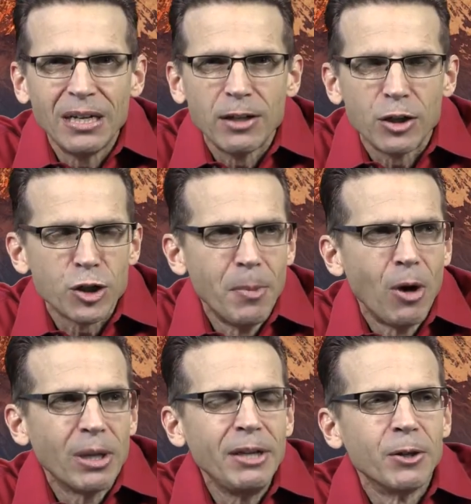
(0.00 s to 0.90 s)
small
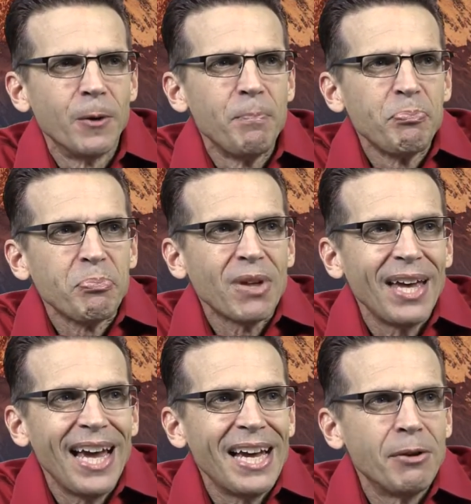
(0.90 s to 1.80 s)
hill.
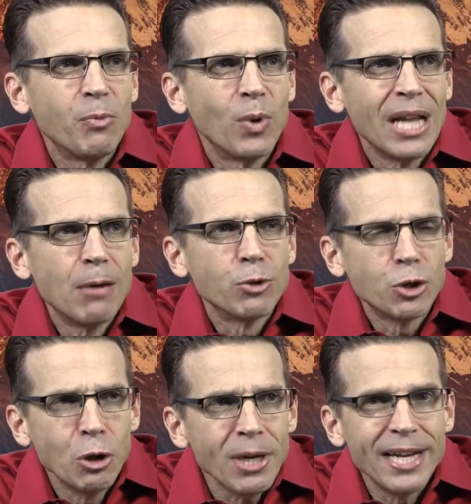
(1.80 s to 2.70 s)
And while I was
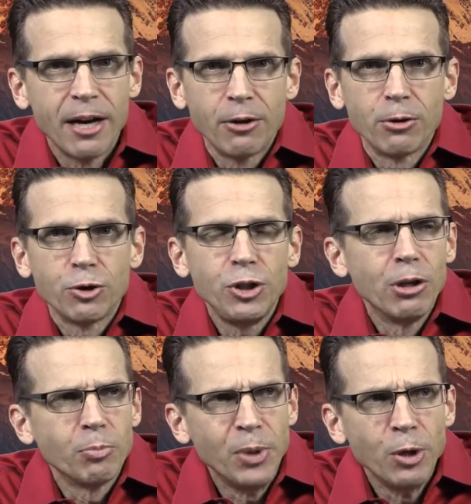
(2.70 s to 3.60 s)
looking at her, she
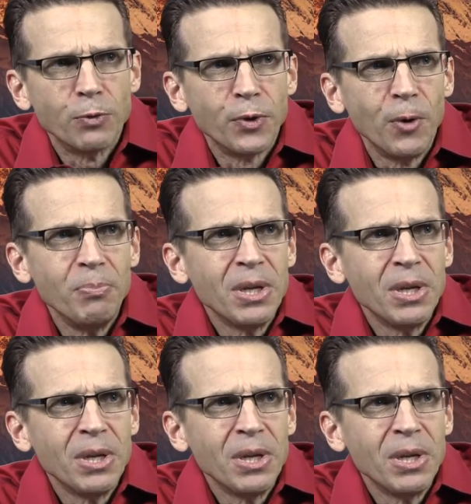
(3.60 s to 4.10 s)
looked beautiful.